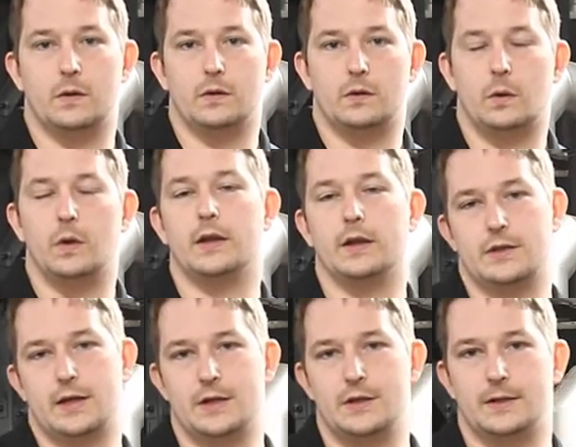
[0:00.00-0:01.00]
oil
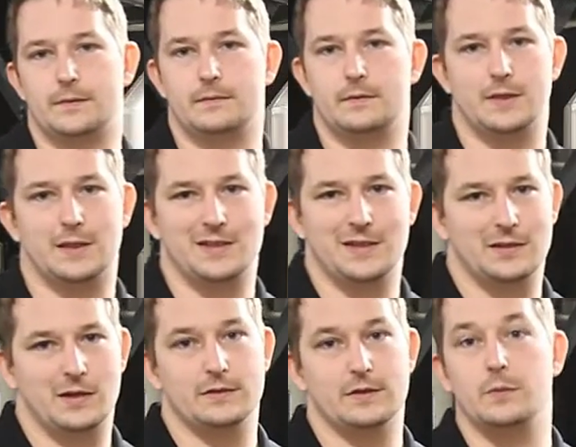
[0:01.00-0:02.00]
injection, such as
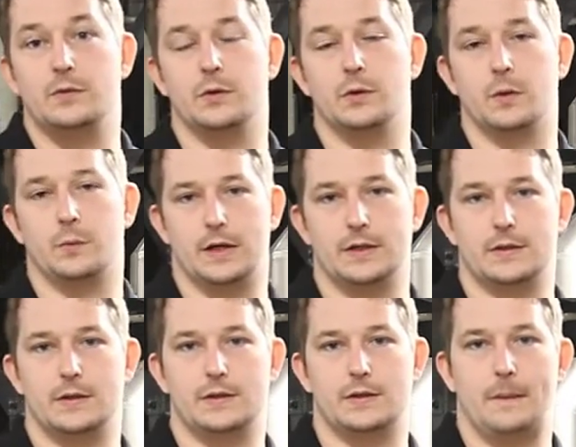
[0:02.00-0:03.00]
on some screw
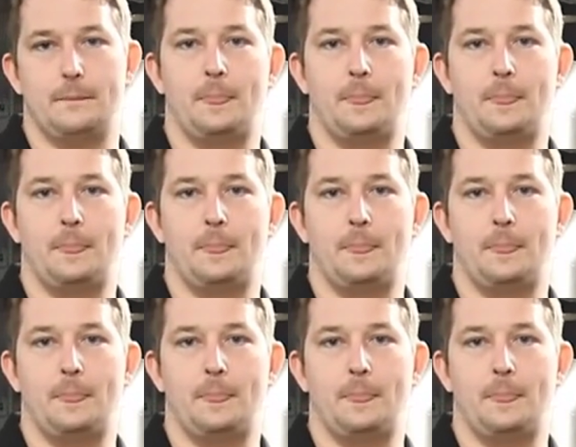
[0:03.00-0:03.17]
compressors.